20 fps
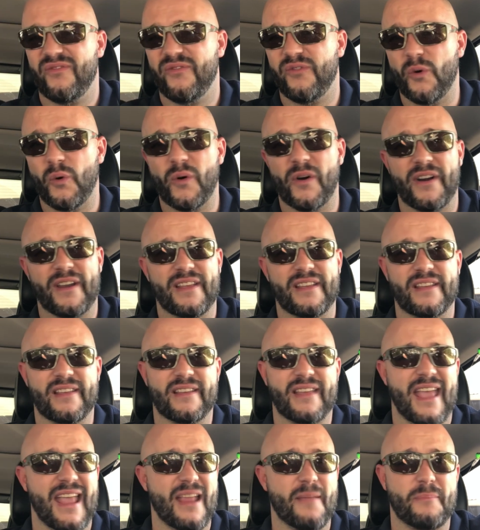4
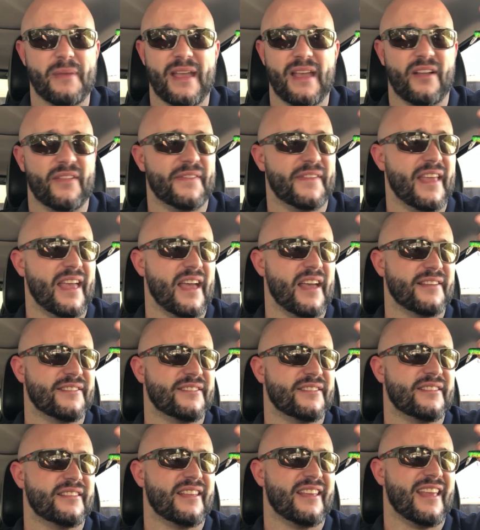to 8-pound
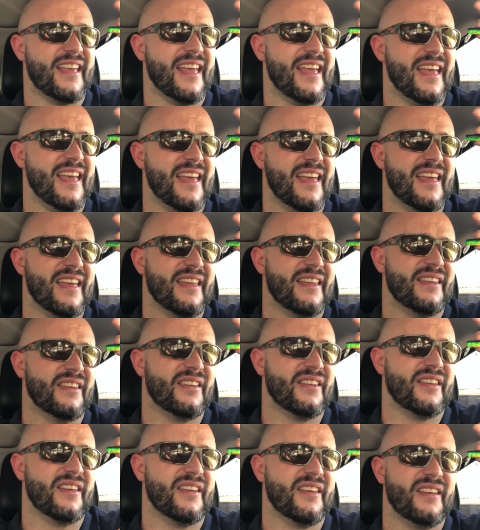test,
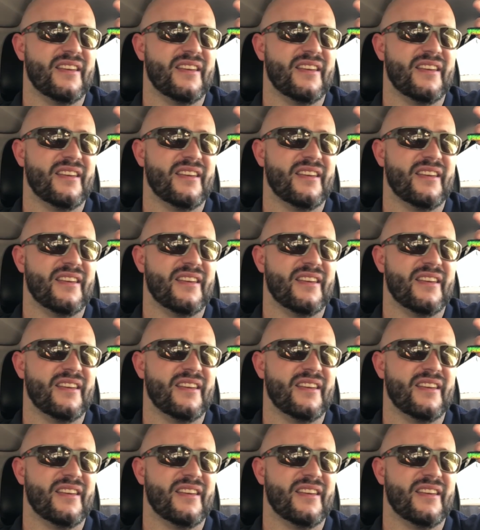and